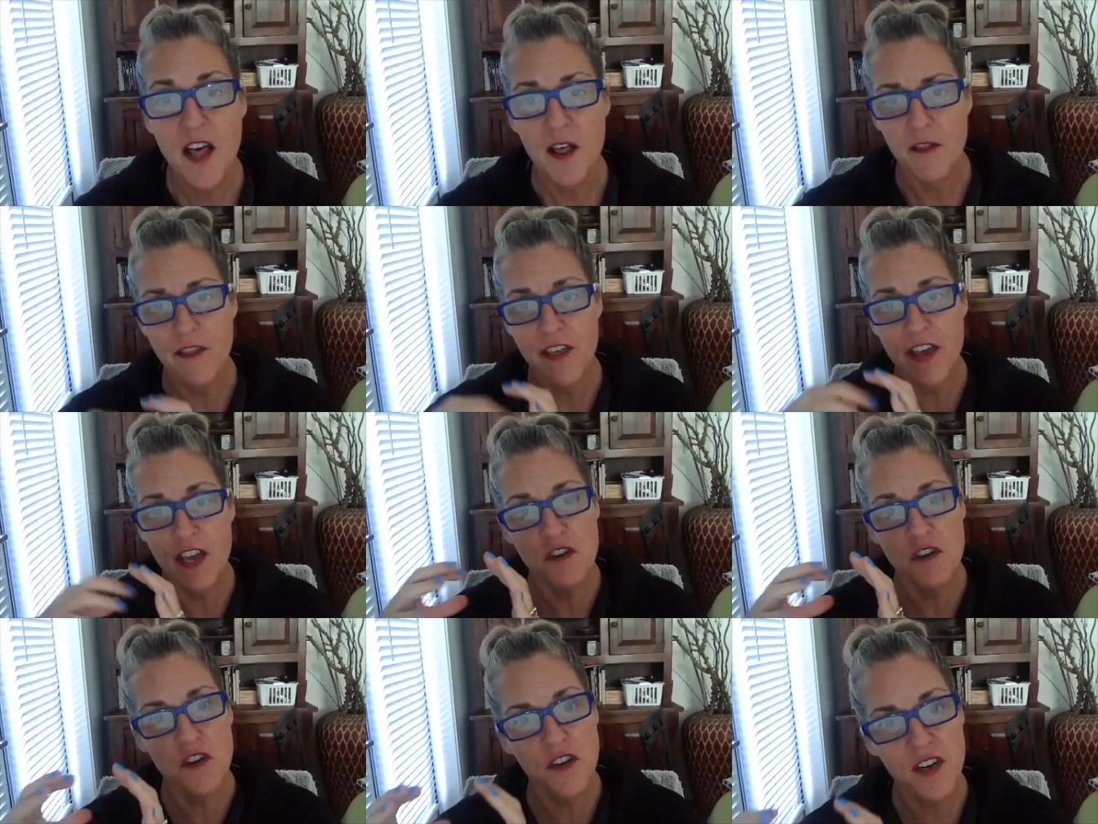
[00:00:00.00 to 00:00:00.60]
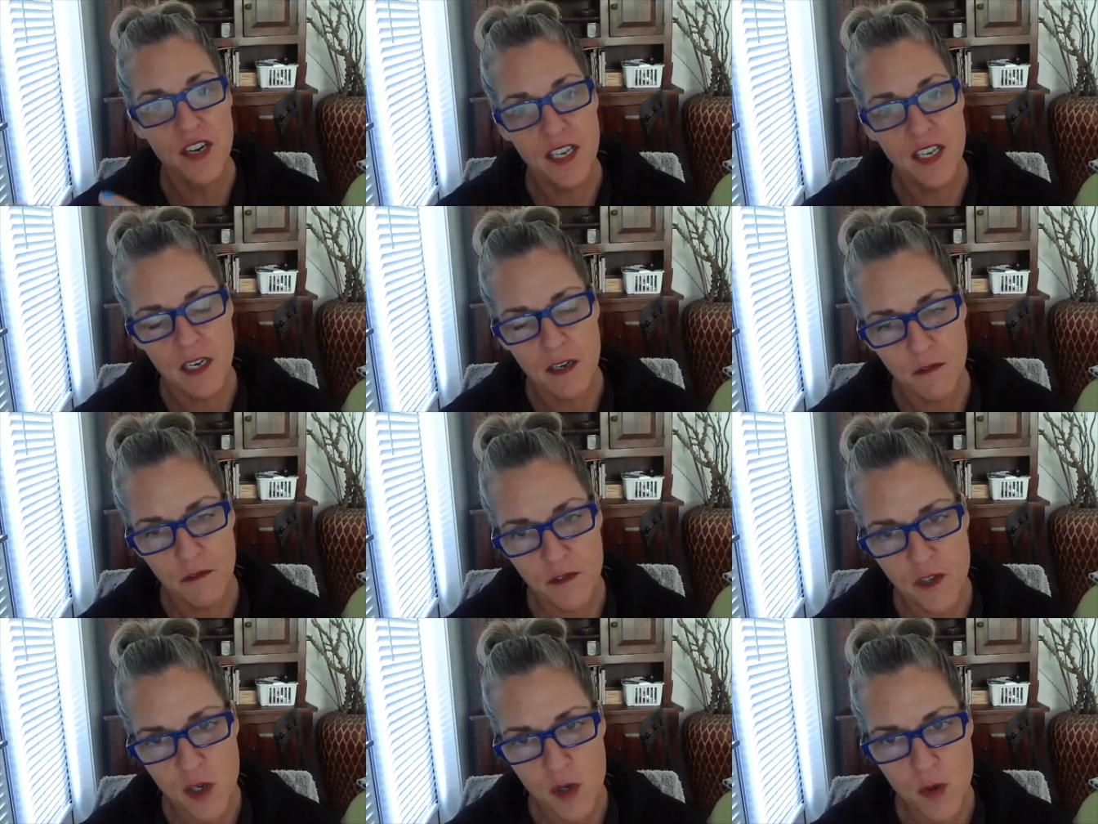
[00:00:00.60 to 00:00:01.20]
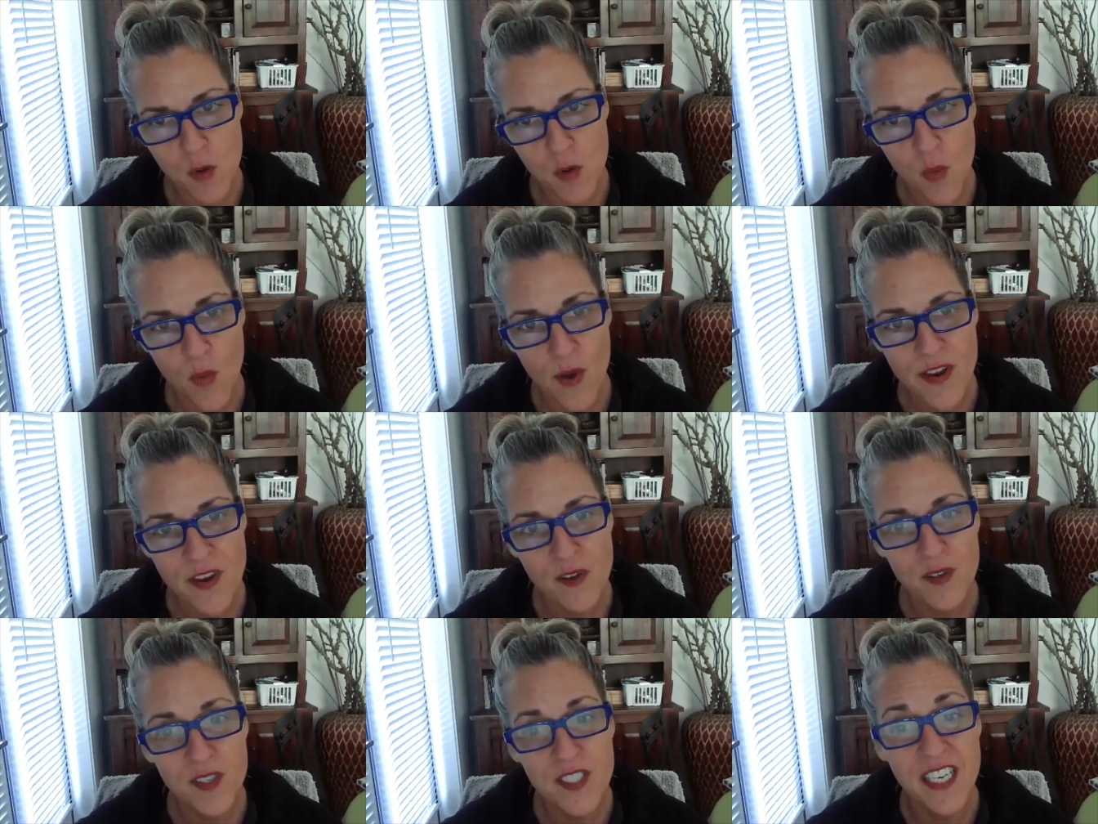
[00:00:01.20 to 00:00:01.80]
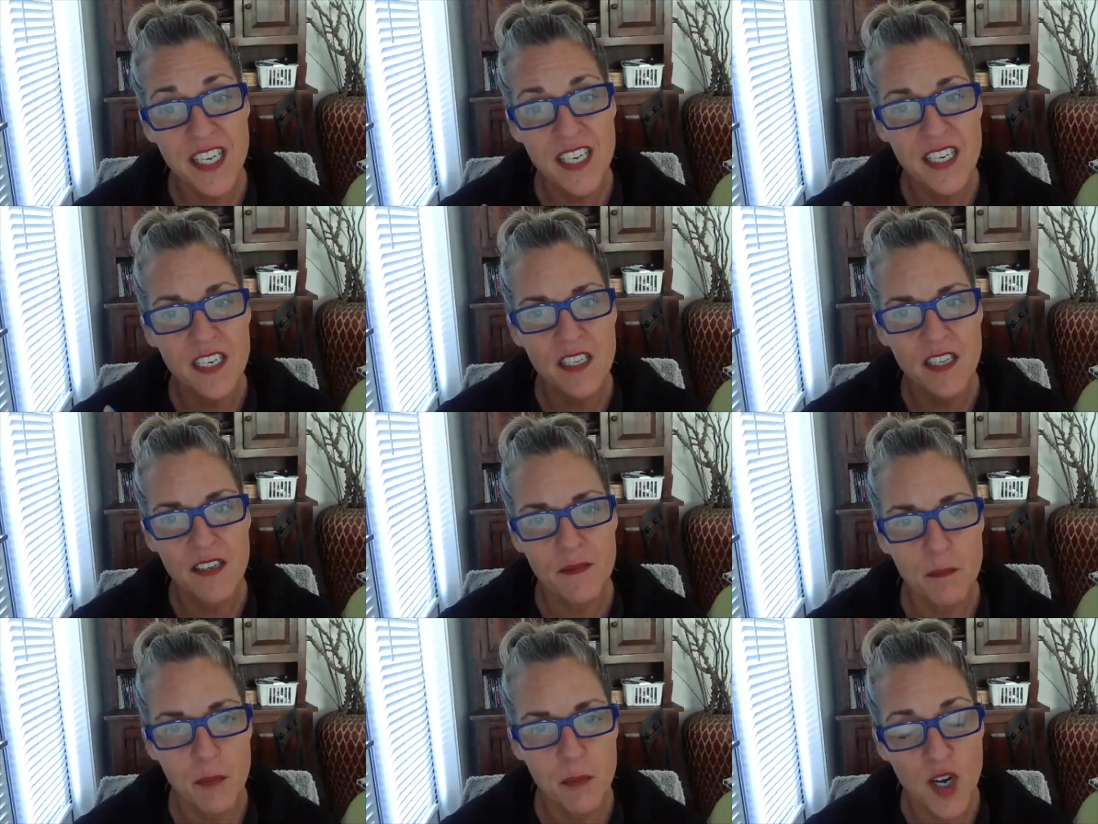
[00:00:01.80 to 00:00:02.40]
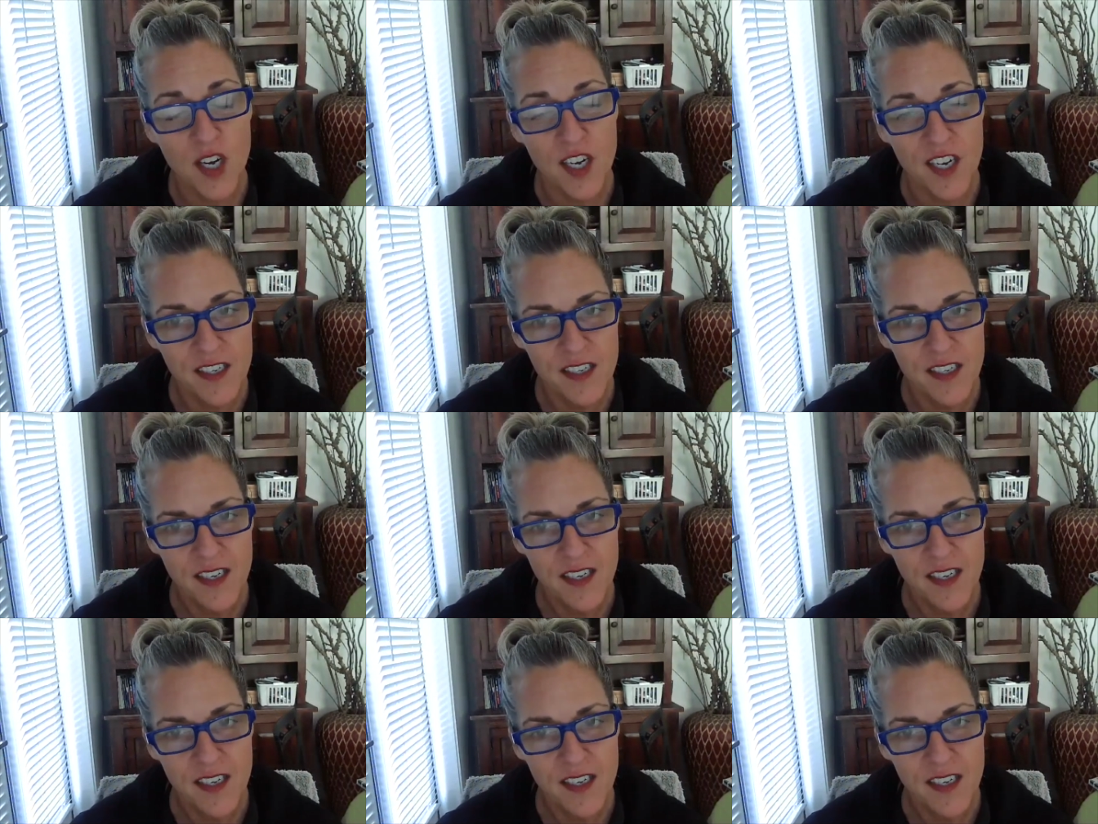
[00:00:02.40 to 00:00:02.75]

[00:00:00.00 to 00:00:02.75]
Then you're going to get a few when you send the book